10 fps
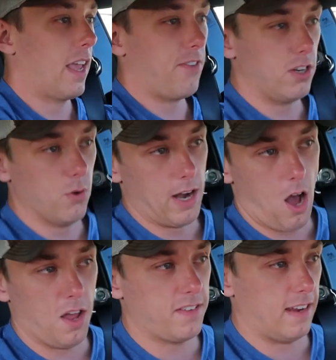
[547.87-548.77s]
If you're doing
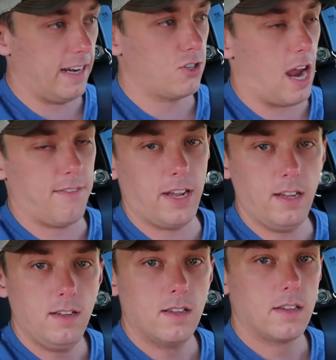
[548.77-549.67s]
all city
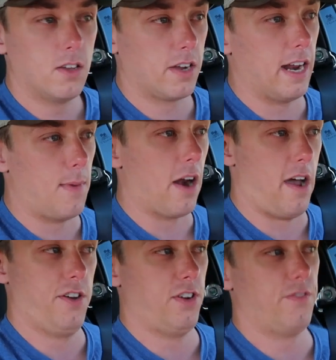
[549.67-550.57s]
driving, you'll get about
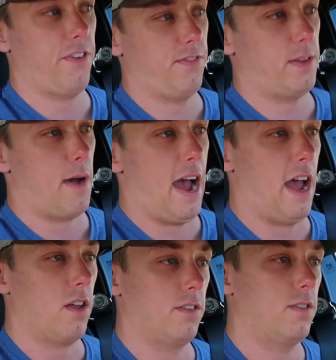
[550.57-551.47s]
150
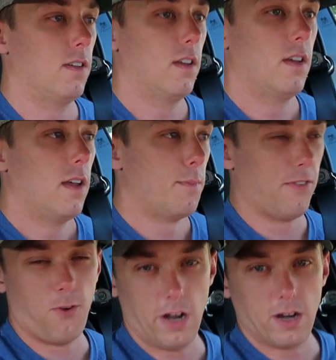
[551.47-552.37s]
miles
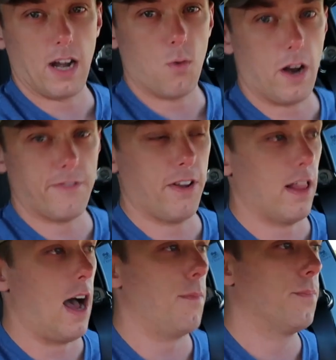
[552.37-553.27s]
before you're going to want to
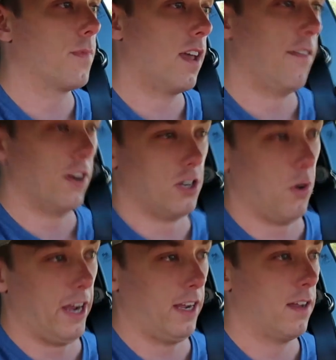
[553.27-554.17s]
fill up. If you're
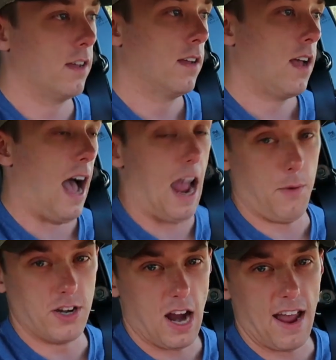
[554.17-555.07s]
doing
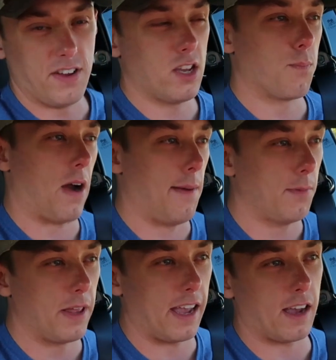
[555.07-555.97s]
highway driving, you'll
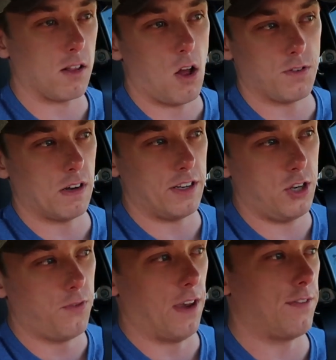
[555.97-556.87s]
probably get closer to
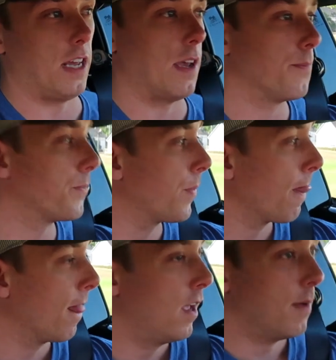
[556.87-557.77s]

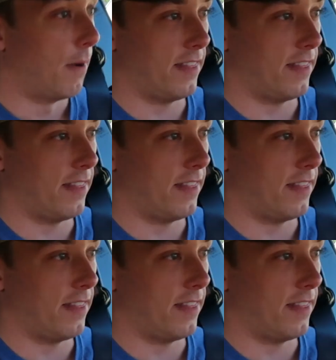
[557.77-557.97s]
250.